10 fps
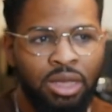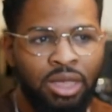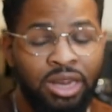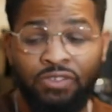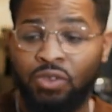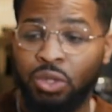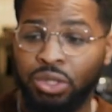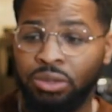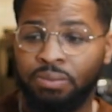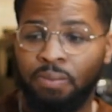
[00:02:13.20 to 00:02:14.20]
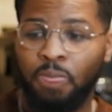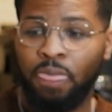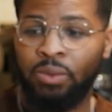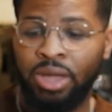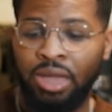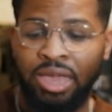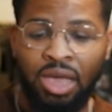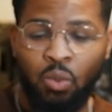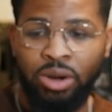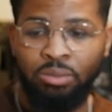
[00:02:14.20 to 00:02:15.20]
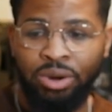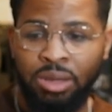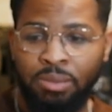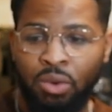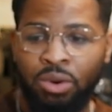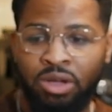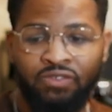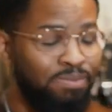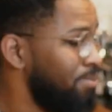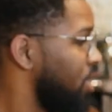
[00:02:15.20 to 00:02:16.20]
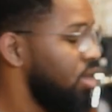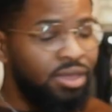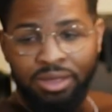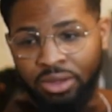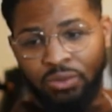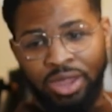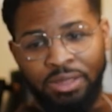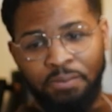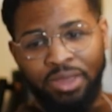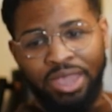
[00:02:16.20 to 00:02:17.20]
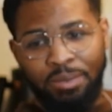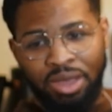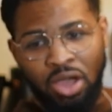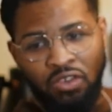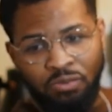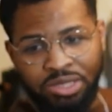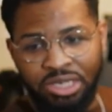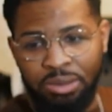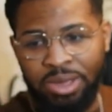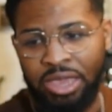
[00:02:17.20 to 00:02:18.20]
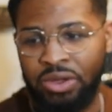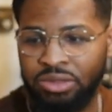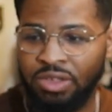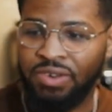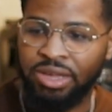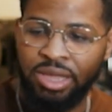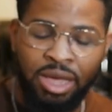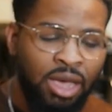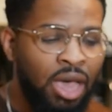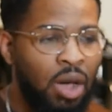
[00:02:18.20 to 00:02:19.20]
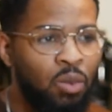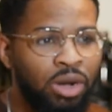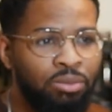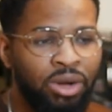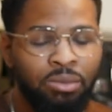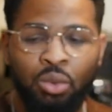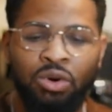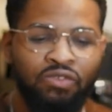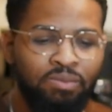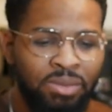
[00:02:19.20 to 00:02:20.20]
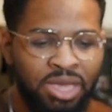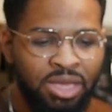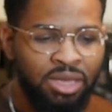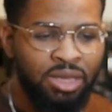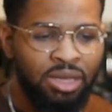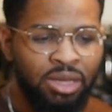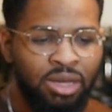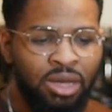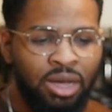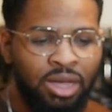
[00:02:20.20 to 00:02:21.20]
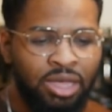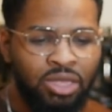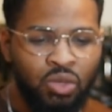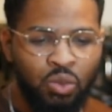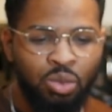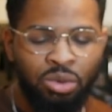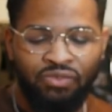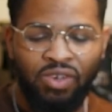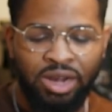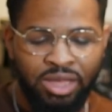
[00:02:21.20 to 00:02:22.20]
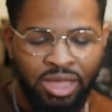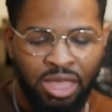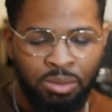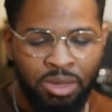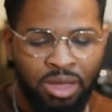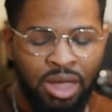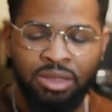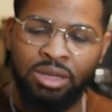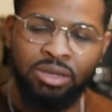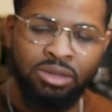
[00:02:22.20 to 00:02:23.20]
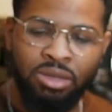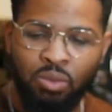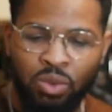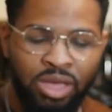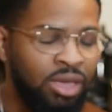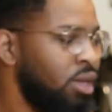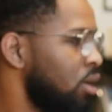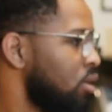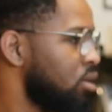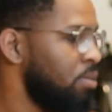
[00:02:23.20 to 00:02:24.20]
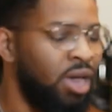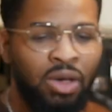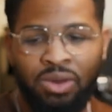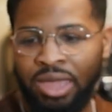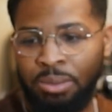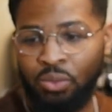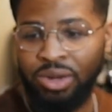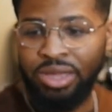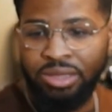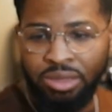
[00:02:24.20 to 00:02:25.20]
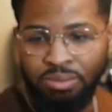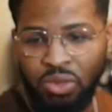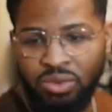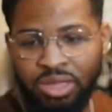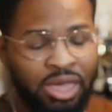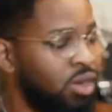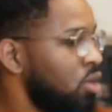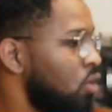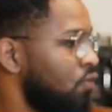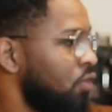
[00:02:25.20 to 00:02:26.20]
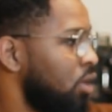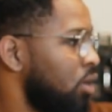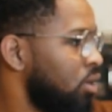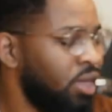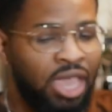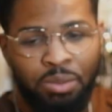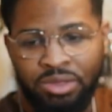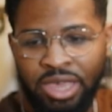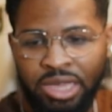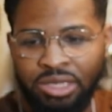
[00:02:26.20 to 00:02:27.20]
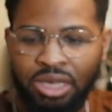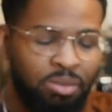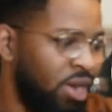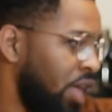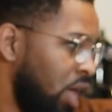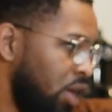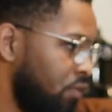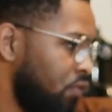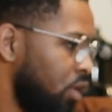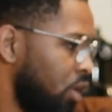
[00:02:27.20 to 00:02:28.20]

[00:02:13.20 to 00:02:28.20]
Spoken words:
in the future, right? Like I want to bring more of me, right? I got my coffee machine back here and stuff like that. I want to bring more of me into fighting game content some way, somehow. Like I'm really into music. I don't know if the camera's catching it, but I have,